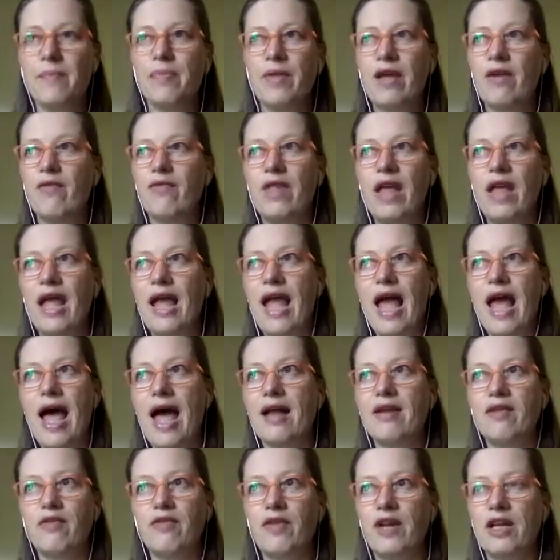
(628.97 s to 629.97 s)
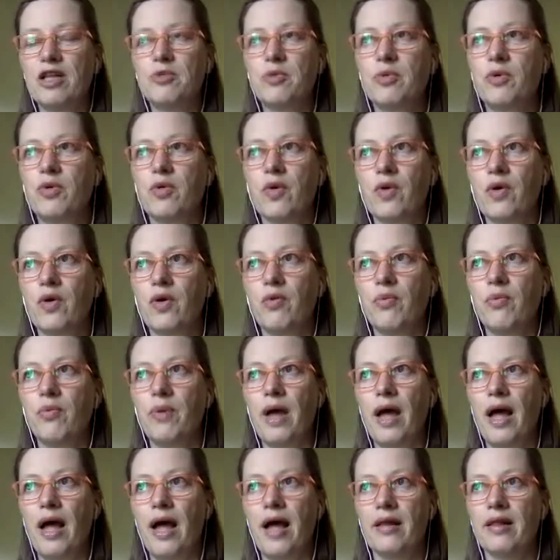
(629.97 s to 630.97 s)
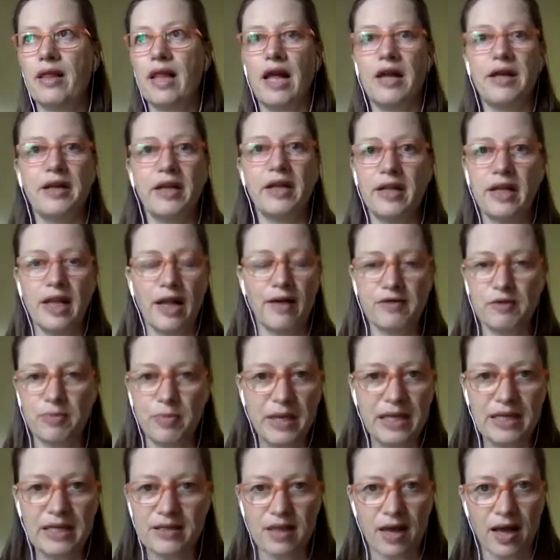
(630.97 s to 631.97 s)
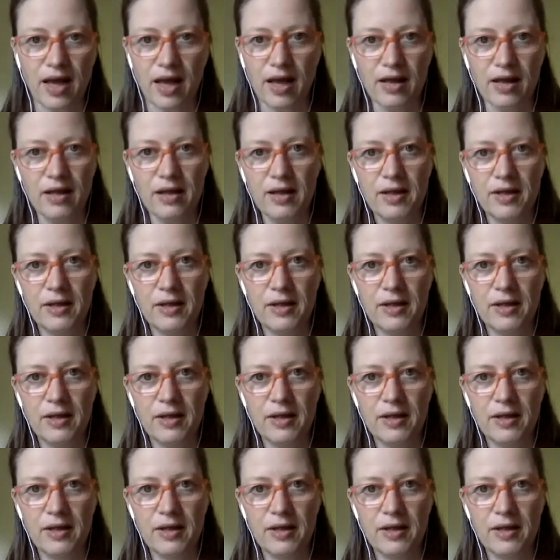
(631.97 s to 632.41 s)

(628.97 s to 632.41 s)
If they had the Facebook group, London Loves Pizza,